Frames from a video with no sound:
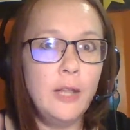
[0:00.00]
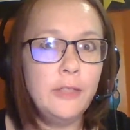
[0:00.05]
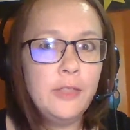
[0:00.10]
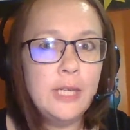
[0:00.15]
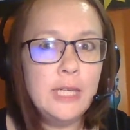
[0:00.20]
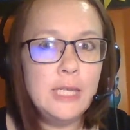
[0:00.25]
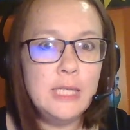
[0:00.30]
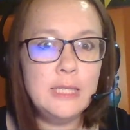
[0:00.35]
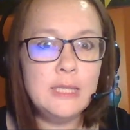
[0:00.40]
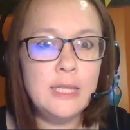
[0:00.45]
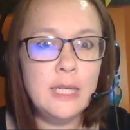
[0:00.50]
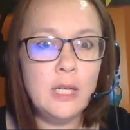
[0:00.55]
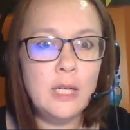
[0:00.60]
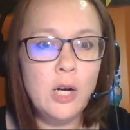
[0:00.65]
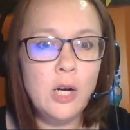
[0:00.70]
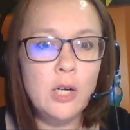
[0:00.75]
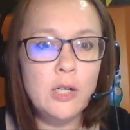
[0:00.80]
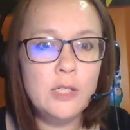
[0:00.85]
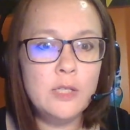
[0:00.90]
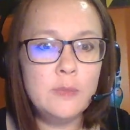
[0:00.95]
Things that
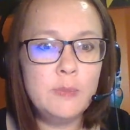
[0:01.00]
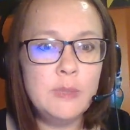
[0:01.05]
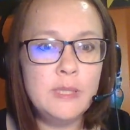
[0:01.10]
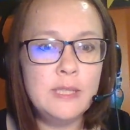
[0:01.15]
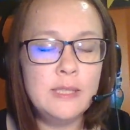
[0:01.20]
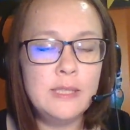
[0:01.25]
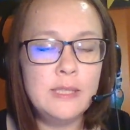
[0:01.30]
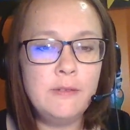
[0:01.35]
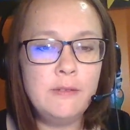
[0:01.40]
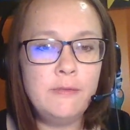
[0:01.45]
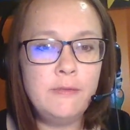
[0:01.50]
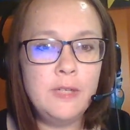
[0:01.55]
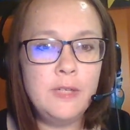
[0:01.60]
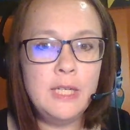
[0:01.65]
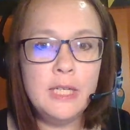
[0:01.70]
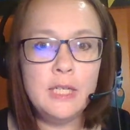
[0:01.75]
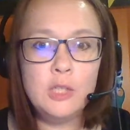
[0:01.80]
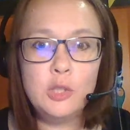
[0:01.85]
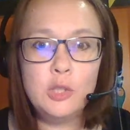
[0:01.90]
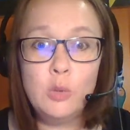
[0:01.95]
are
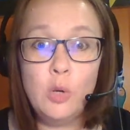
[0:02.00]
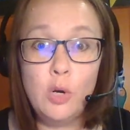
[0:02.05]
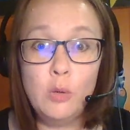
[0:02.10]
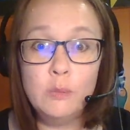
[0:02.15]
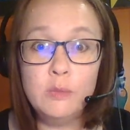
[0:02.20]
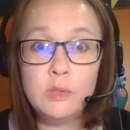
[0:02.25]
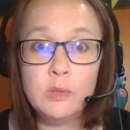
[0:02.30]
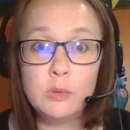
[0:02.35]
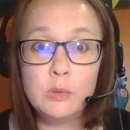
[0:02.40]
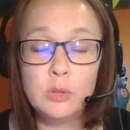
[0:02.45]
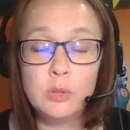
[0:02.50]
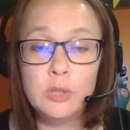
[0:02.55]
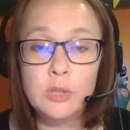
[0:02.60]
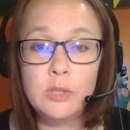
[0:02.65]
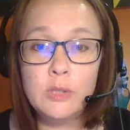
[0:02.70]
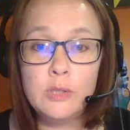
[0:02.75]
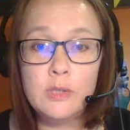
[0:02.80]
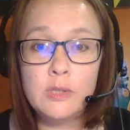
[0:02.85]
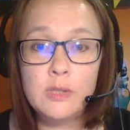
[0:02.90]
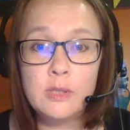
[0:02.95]
specific to
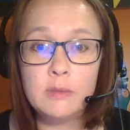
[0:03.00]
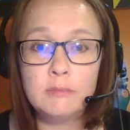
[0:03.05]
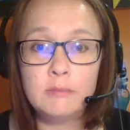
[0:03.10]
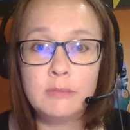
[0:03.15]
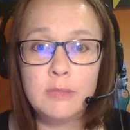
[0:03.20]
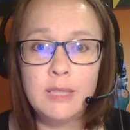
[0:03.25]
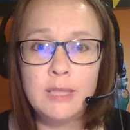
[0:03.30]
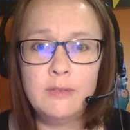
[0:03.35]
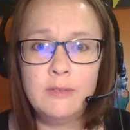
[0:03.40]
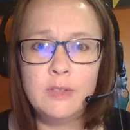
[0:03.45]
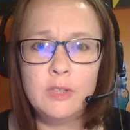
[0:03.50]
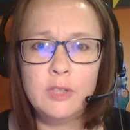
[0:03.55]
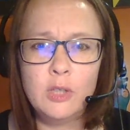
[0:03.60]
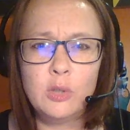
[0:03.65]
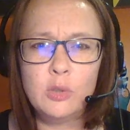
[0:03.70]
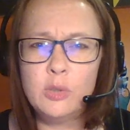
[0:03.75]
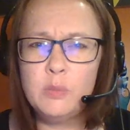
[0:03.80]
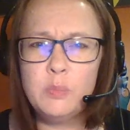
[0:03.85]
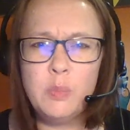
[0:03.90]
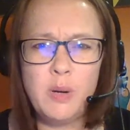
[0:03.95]
homeschoolers, even though
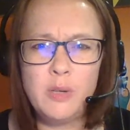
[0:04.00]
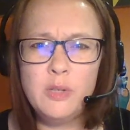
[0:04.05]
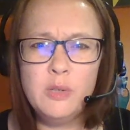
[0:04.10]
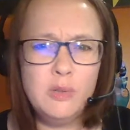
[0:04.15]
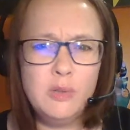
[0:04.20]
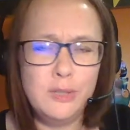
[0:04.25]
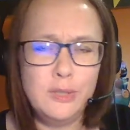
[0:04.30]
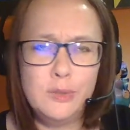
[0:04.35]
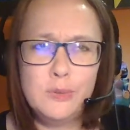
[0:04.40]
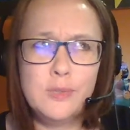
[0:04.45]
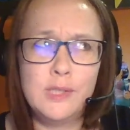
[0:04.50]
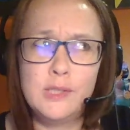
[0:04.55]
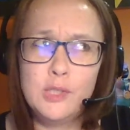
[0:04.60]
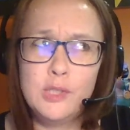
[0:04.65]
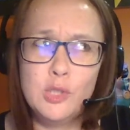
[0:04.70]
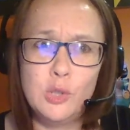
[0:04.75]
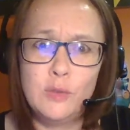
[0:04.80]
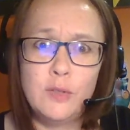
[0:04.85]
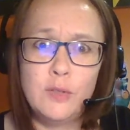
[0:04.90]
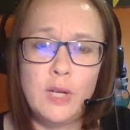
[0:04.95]
you can use these
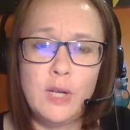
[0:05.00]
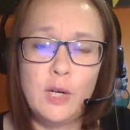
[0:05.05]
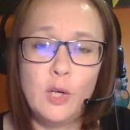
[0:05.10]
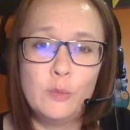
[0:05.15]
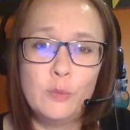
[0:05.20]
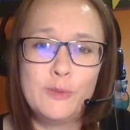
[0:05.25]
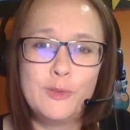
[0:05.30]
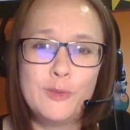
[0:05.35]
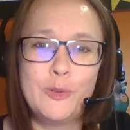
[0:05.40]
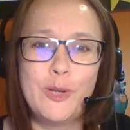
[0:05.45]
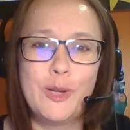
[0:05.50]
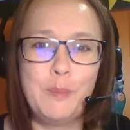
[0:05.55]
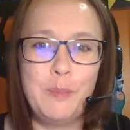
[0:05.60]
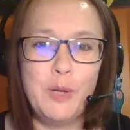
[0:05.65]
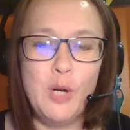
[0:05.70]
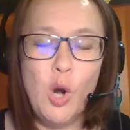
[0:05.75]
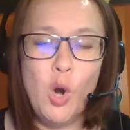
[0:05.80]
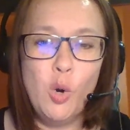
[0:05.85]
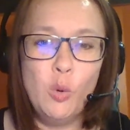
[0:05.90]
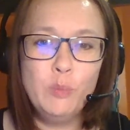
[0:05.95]
too if you're not homeschooling,
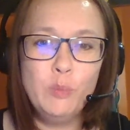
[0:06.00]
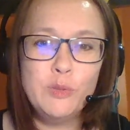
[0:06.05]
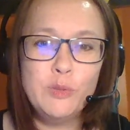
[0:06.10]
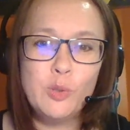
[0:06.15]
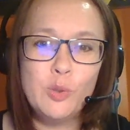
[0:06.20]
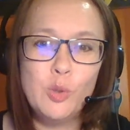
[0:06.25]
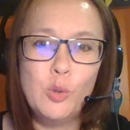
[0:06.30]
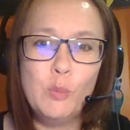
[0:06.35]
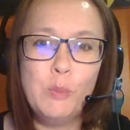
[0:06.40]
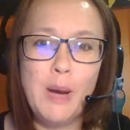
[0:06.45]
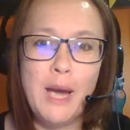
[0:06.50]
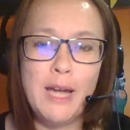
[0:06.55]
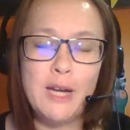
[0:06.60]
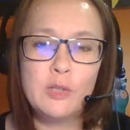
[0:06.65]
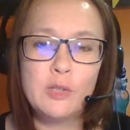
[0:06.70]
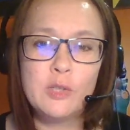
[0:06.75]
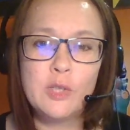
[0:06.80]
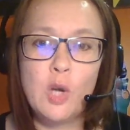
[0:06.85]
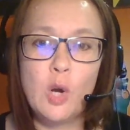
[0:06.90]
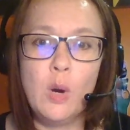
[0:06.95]
but Homeschool
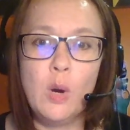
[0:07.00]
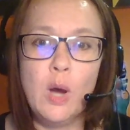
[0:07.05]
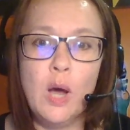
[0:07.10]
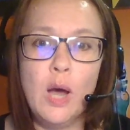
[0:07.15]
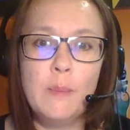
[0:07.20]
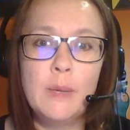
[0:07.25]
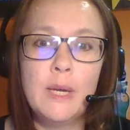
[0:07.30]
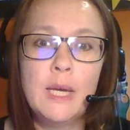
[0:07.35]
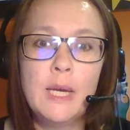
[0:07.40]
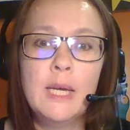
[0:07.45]
Buyers Co-op